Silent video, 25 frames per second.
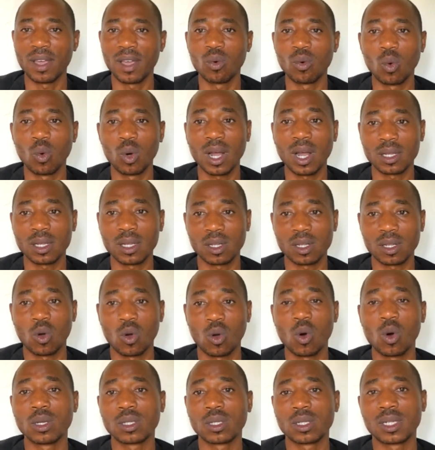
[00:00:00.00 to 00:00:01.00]
And what has
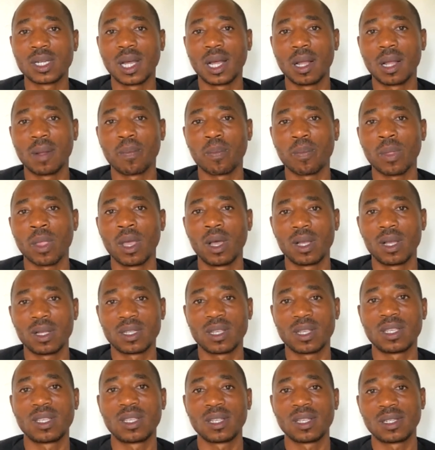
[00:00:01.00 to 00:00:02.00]
caused uh,
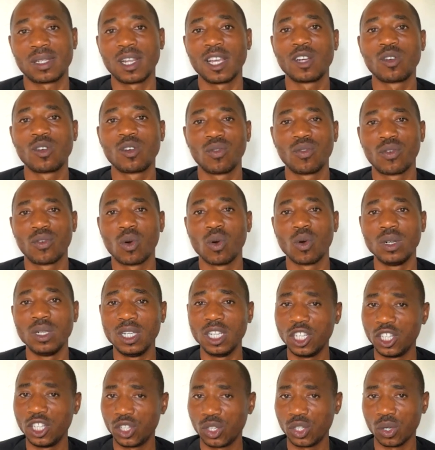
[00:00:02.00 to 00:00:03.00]
such a state of
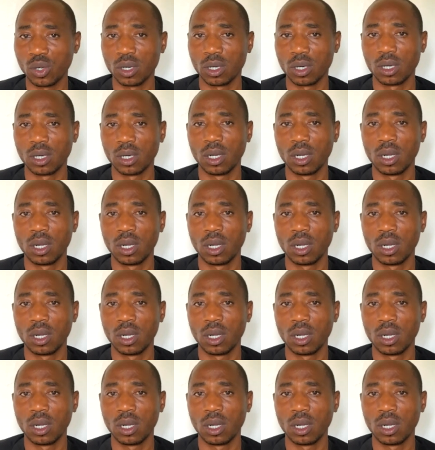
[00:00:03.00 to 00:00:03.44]
condition